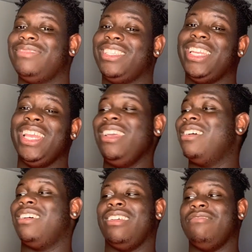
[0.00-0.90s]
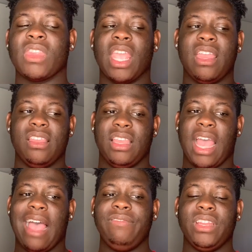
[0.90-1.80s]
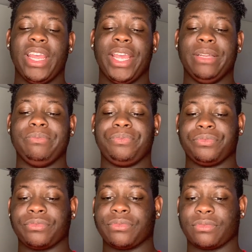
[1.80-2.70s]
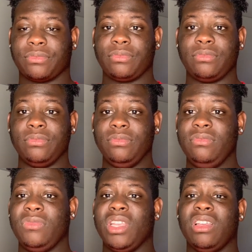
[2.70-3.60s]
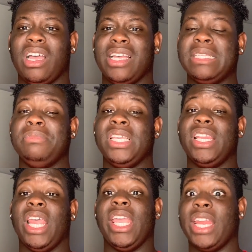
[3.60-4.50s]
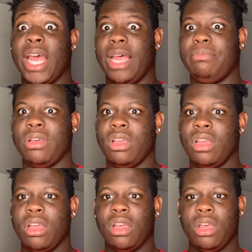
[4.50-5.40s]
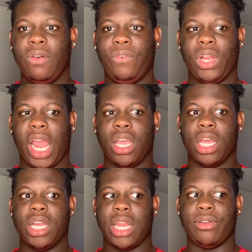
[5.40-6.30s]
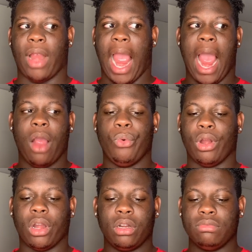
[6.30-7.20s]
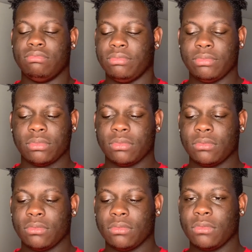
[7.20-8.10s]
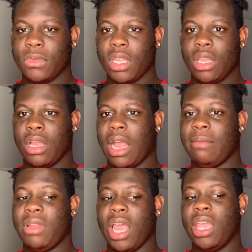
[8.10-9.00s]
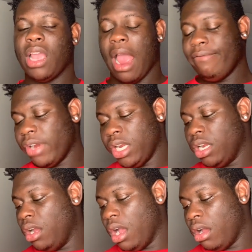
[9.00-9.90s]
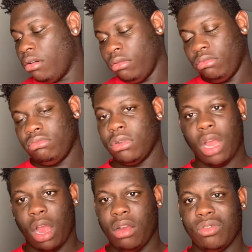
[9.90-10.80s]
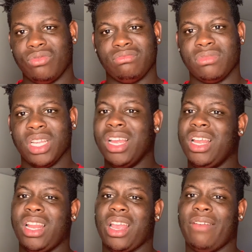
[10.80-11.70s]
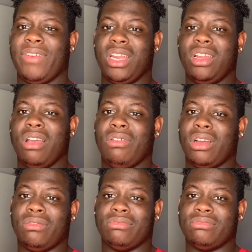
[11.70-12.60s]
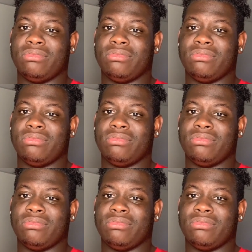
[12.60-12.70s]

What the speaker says: nigga. After that, us being laid up for like another hour, I'm like, I'm ready to go home. Like, I'm ready to go home.